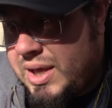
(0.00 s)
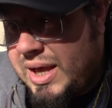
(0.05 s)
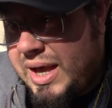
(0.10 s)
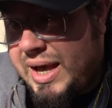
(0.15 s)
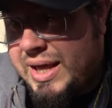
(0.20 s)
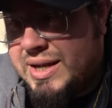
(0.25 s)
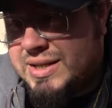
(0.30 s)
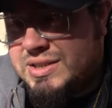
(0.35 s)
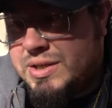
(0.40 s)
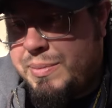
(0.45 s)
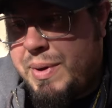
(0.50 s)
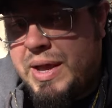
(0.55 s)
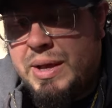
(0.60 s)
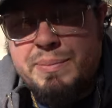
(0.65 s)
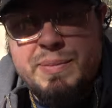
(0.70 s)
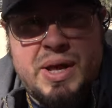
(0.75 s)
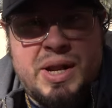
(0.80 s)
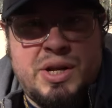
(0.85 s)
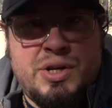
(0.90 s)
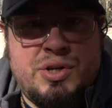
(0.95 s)
And it's the
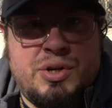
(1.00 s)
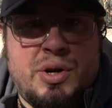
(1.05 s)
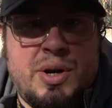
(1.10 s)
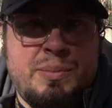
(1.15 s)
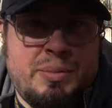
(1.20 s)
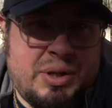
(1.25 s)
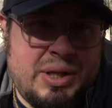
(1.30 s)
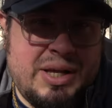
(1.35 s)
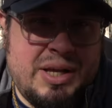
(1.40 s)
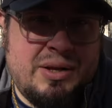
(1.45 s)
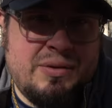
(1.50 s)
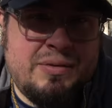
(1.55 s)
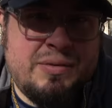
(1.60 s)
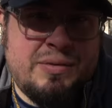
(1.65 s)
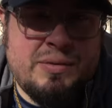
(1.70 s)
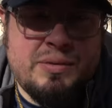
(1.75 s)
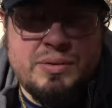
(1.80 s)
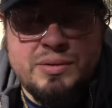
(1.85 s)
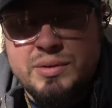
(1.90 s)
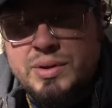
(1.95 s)
bank manager, I believe.
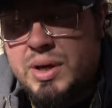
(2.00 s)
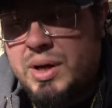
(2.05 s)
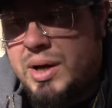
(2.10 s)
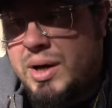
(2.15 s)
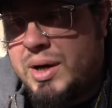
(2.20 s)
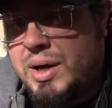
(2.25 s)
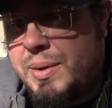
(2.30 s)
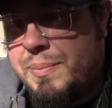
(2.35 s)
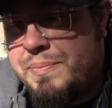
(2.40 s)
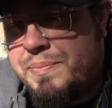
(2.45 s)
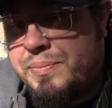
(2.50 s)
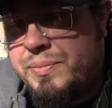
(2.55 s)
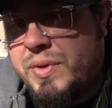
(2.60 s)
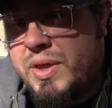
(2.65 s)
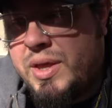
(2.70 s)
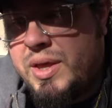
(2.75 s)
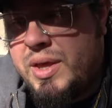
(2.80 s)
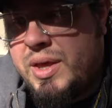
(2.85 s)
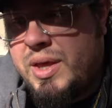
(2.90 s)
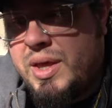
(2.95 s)
And
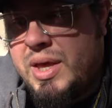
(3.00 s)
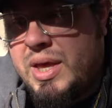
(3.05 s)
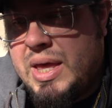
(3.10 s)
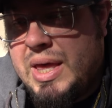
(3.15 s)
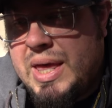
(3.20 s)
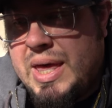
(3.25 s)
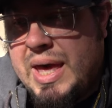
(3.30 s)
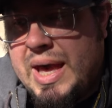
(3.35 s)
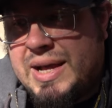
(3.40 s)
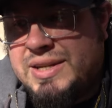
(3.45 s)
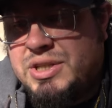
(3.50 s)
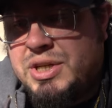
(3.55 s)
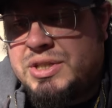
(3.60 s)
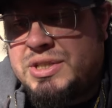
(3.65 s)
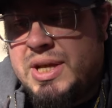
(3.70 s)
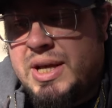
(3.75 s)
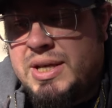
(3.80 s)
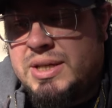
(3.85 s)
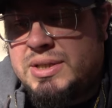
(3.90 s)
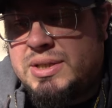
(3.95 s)
she
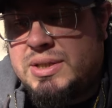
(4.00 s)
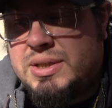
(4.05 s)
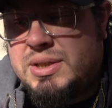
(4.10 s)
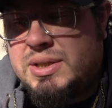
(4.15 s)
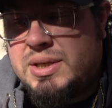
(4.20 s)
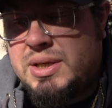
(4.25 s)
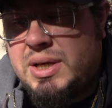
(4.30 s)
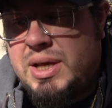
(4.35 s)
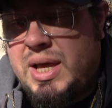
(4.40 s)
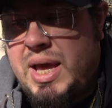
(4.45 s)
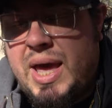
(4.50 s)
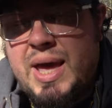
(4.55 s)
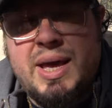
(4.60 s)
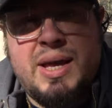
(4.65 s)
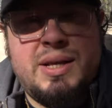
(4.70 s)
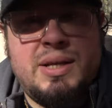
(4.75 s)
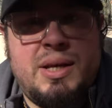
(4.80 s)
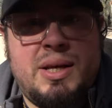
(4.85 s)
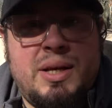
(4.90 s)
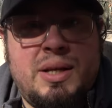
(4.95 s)
says,
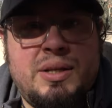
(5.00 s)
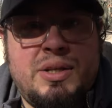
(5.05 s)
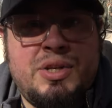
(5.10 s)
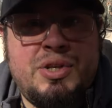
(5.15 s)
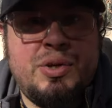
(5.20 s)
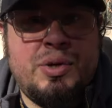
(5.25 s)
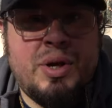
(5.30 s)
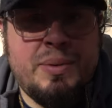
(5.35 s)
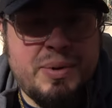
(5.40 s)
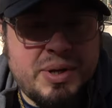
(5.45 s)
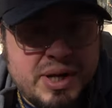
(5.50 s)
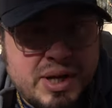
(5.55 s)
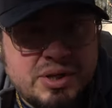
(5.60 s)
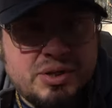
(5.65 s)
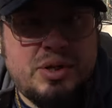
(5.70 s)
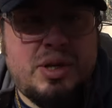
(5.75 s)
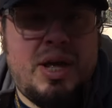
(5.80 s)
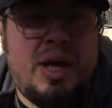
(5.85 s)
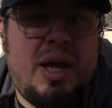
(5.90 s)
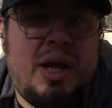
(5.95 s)
hey, did you come in
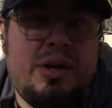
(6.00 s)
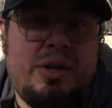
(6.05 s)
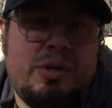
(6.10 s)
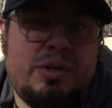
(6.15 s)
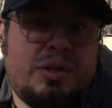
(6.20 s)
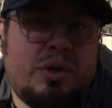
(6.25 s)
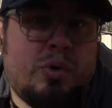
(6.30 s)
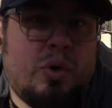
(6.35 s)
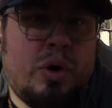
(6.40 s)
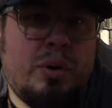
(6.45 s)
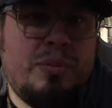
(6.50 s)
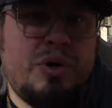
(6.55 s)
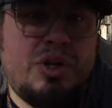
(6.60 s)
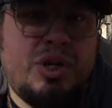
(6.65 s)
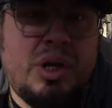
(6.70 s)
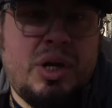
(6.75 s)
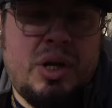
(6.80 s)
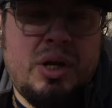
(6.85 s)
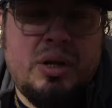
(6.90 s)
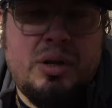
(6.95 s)
yesterday and use the coin
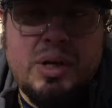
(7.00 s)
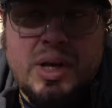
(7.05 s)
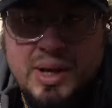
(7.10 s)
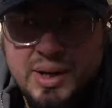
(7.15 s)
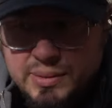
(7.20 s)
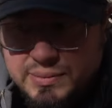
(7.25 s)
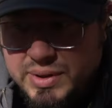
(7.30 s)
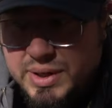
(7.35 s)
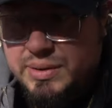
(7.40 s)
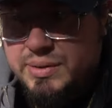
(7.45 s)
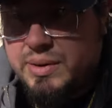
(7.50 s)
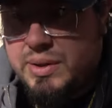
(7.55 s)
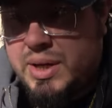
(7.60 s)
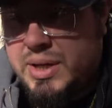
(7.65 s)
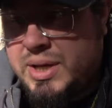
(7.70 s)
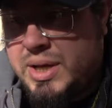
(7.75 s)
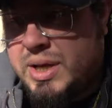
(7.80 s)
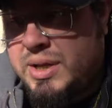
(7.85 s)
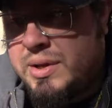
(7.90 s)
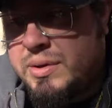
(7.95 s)
machine? Yeah,
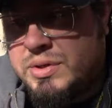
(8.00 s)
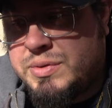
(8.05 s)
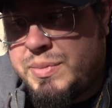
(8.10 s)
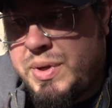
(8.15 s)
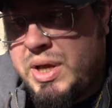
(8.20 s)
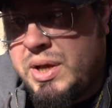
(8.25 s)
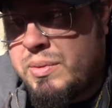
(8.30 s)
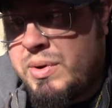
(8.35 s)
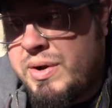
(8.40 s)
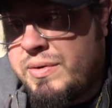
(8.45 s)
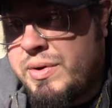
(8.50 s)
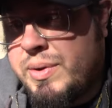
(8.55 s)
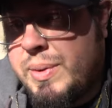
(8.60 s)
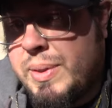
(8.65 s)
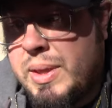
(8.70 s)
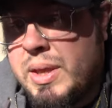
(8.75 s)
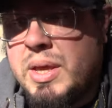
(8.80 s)
I did. That was me, whatever.